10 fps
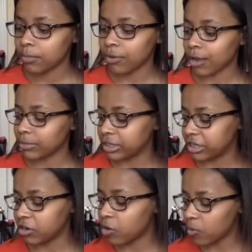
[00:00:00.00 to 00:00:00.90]
probably
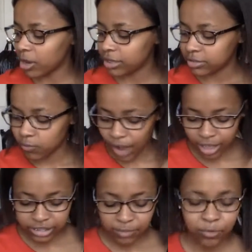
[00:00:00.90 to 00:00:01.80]
get on one
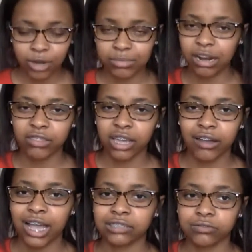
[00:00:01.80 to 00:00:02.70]
at some point, but I don't think I'll
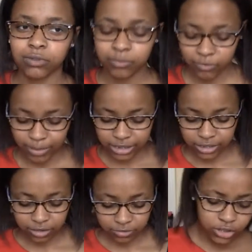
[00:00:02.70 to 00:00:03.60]
ask for one for
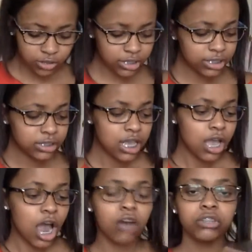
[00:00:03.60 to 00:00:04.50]
myself. So this,
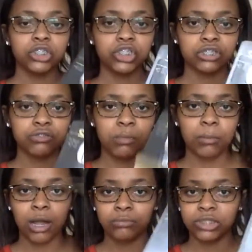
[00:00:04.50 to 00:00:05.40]
oh, this is just for my
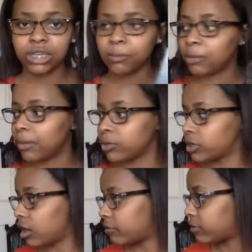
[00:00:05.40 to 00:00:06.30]
mom. She gave me a memory
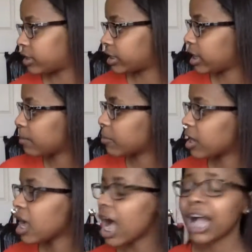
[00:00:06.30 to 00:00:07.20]
card for the camera.
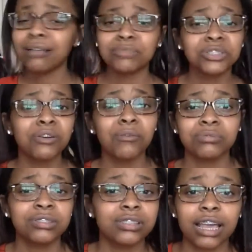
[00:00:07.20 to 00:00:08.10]
I am so
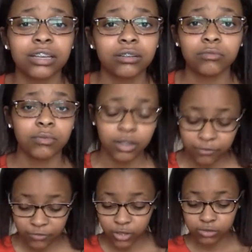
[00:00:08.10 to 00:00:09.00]
like
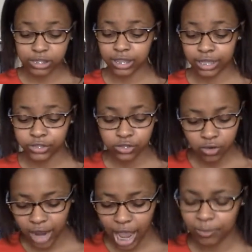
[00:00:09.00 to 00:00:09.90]
confused and like so
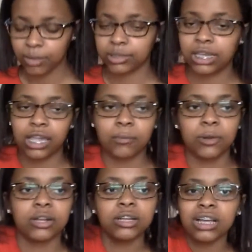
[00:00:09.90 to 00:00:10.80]
happy about the camera.
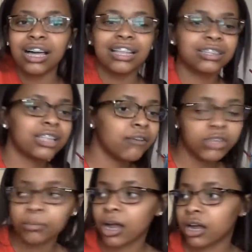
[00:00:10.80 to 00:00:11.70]
Love
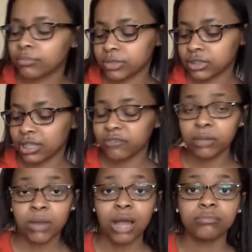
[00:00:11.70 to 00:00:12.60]
you, moms. Love you,
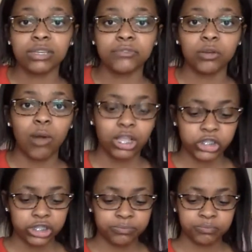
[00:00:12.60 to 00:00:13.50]
moms, if you're
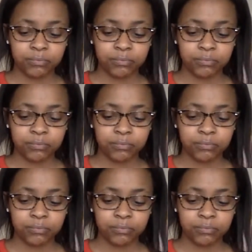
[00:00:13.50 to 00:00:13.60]
watching.